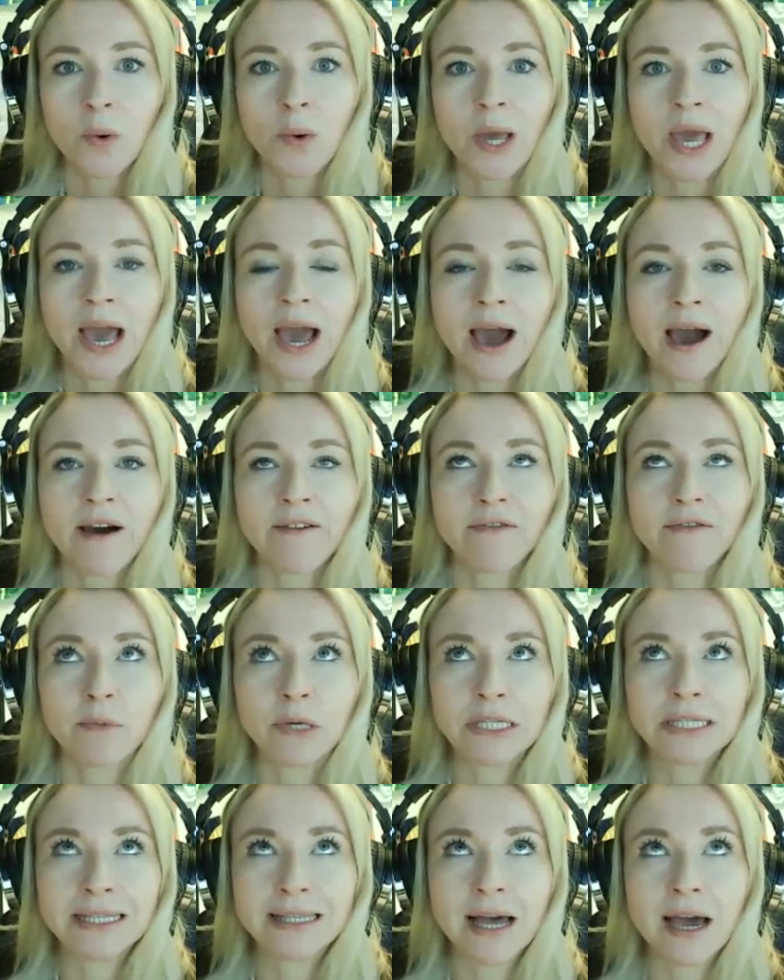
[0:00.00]
We have,
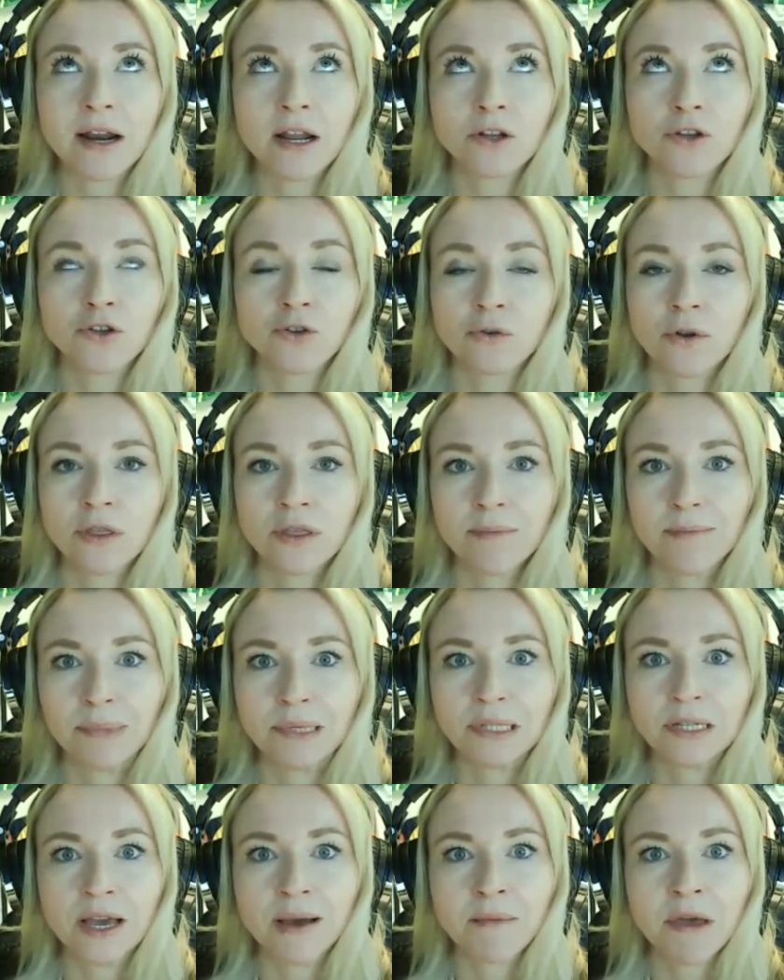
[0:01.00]
we started during the
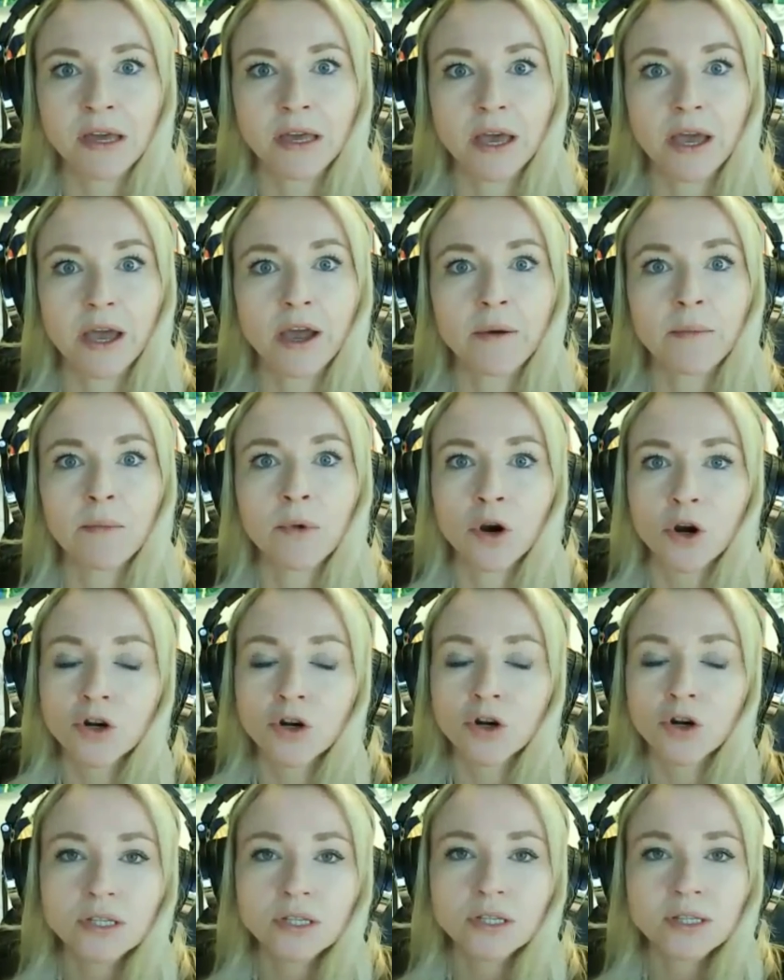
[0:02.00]
pandemic
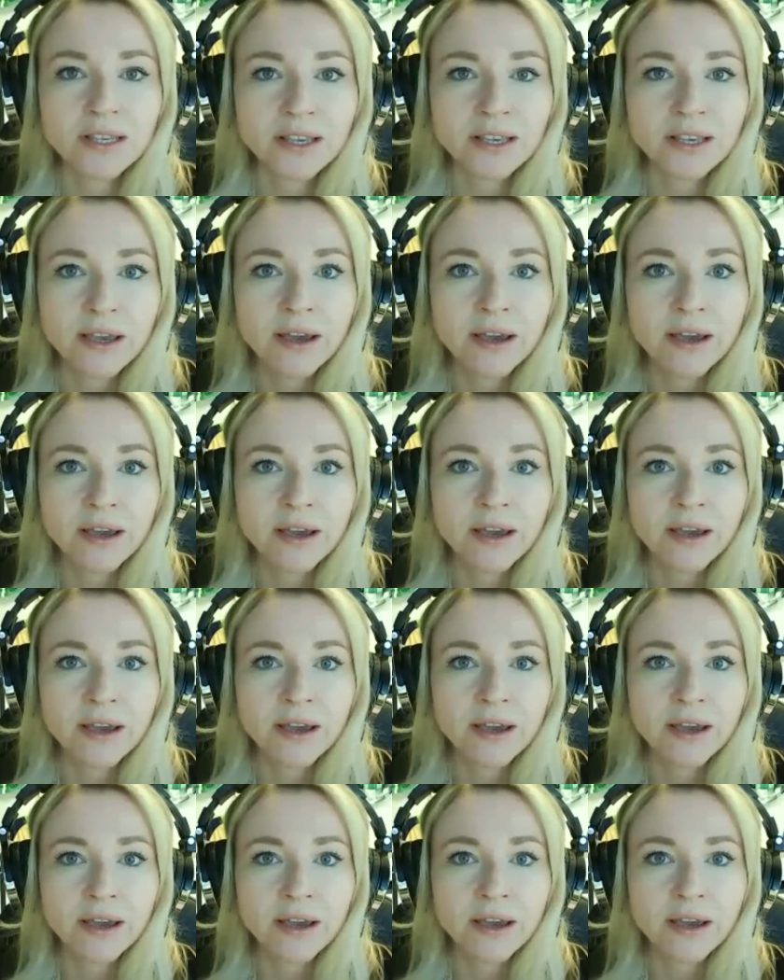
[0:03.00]
emergency
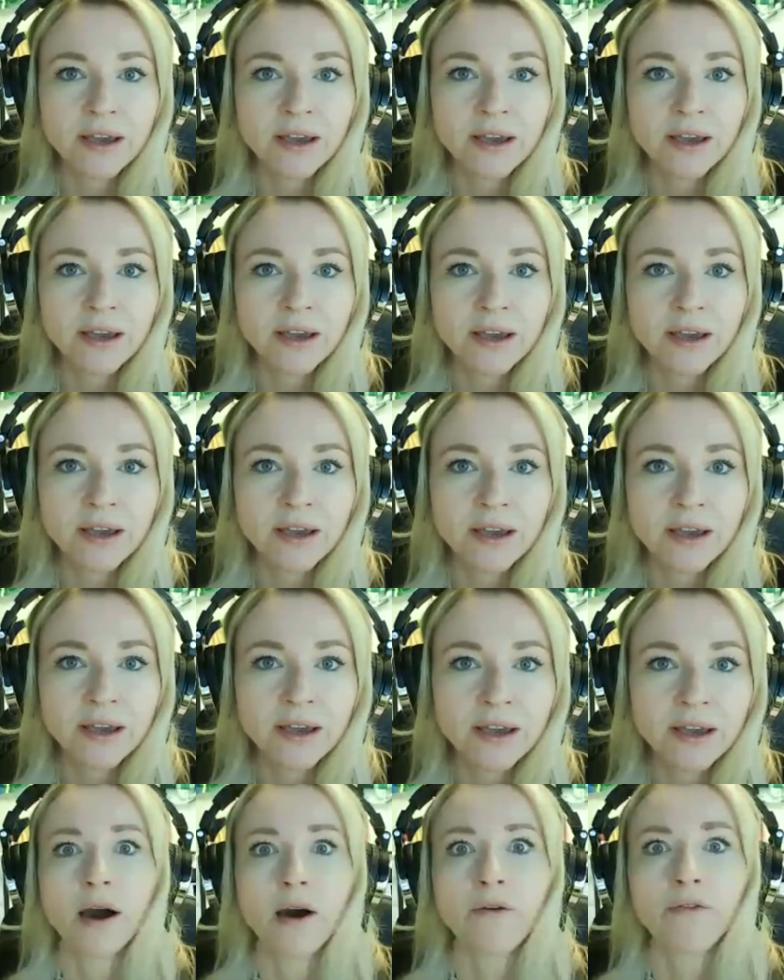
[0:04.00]
fund
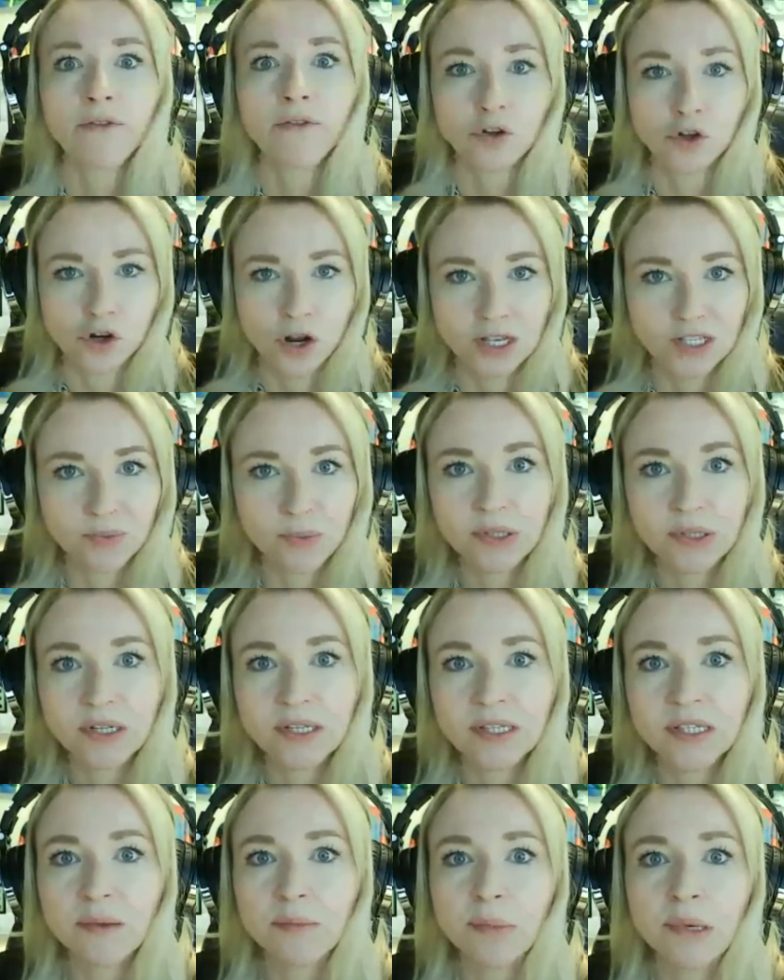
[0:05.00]
uh, for
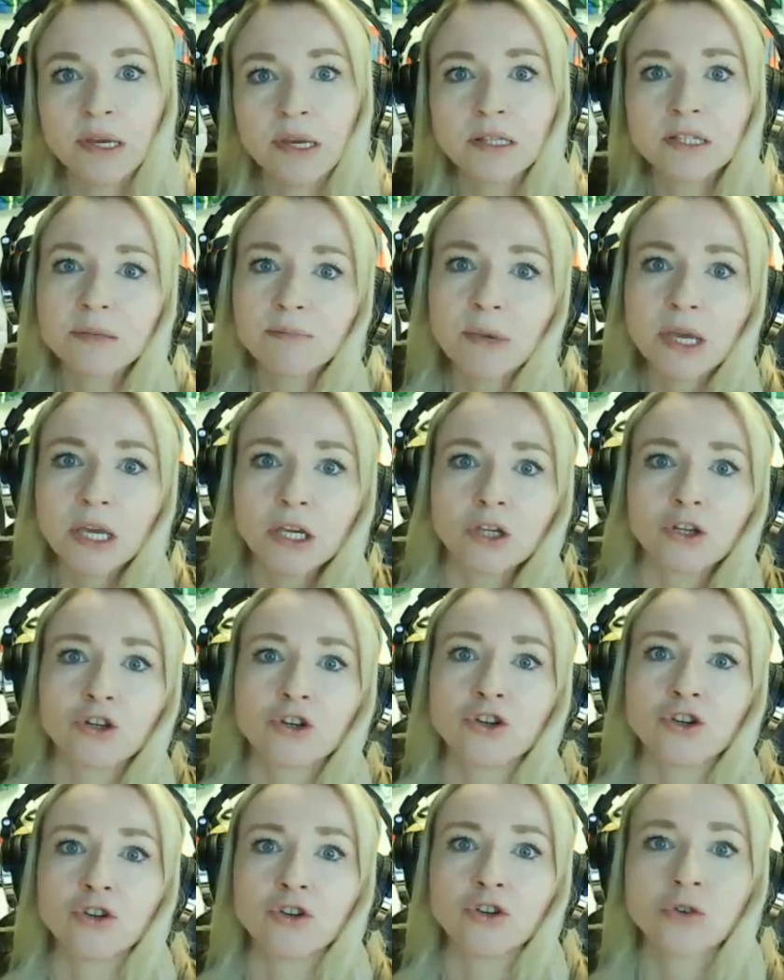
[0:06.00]
transplant recipients,
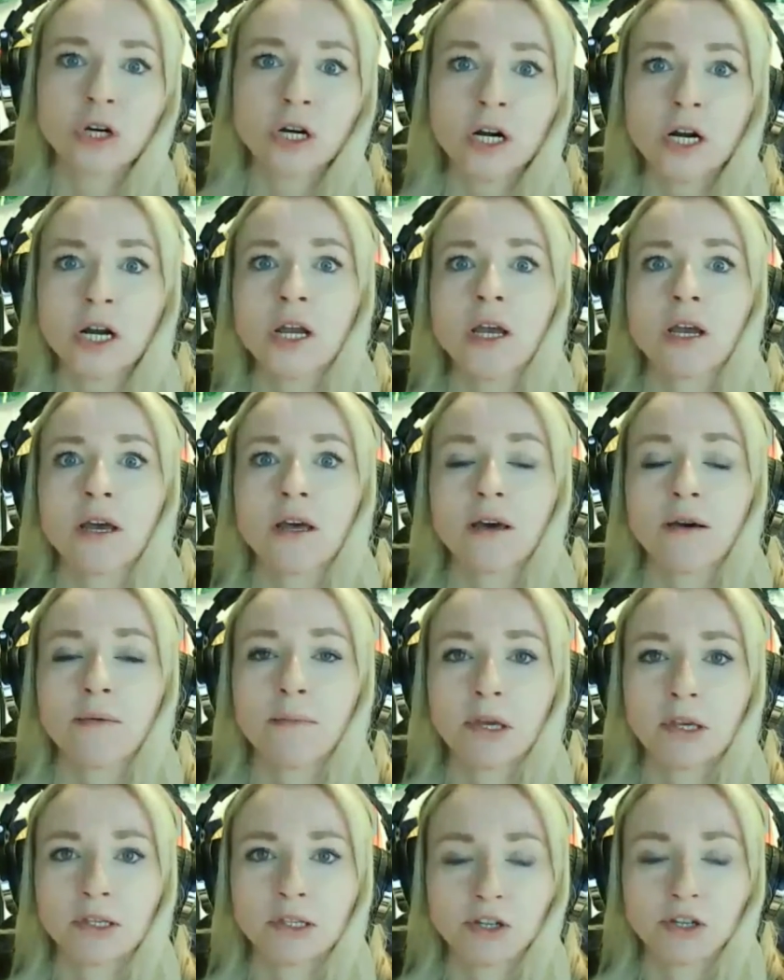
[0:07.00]
making sure,
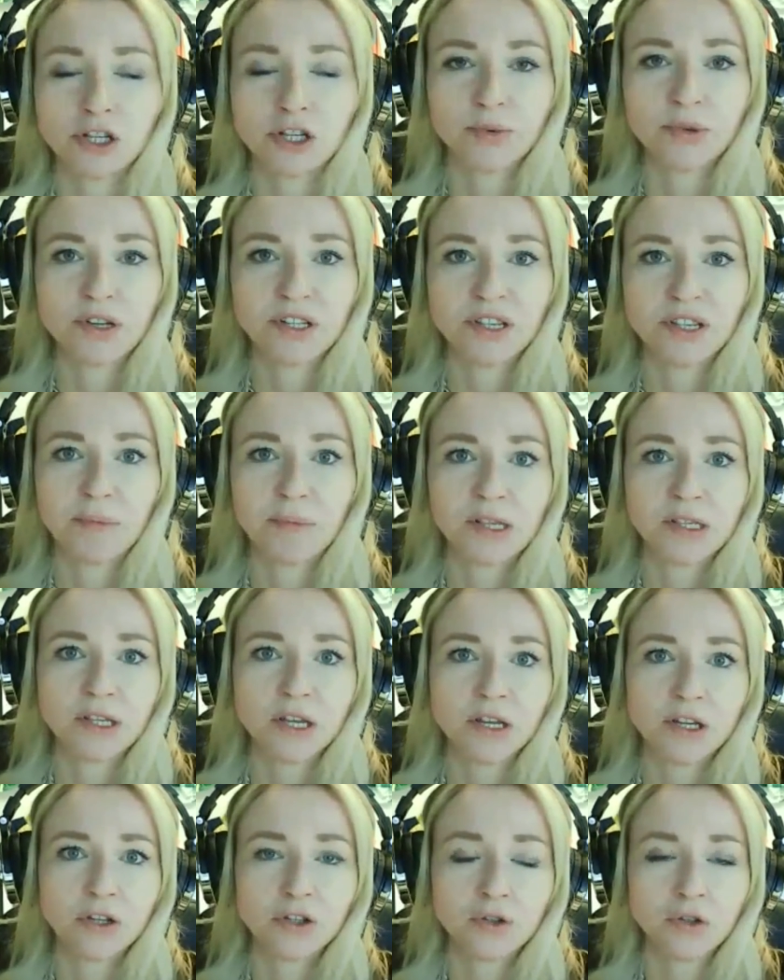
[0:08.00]
uh, because transplant
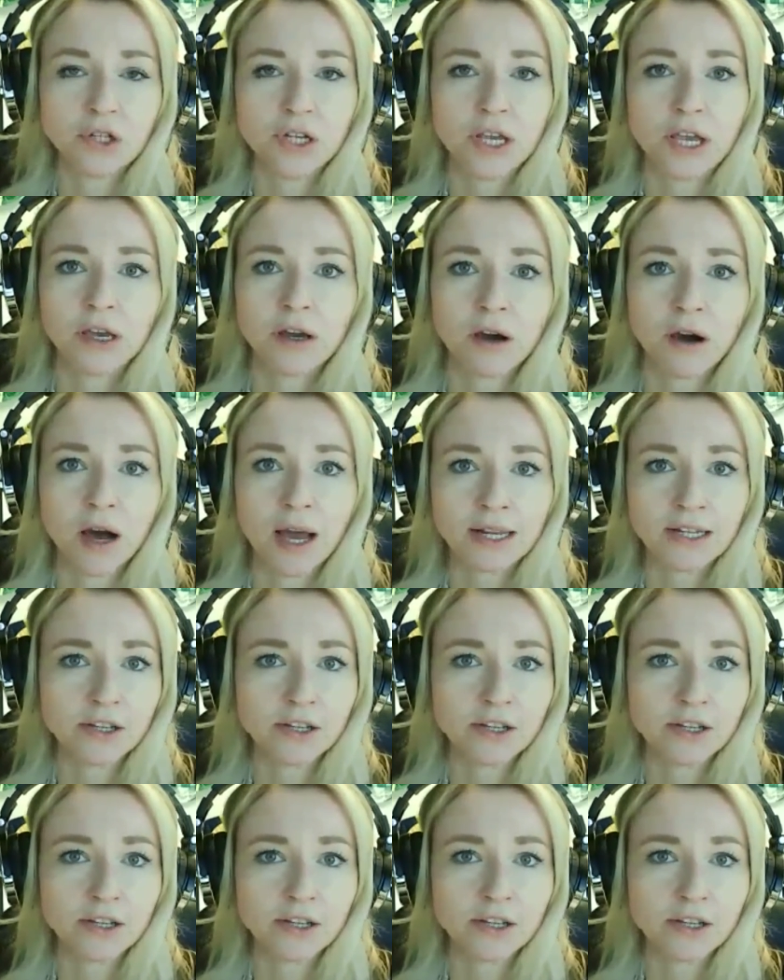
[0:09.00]
recipients, they need to take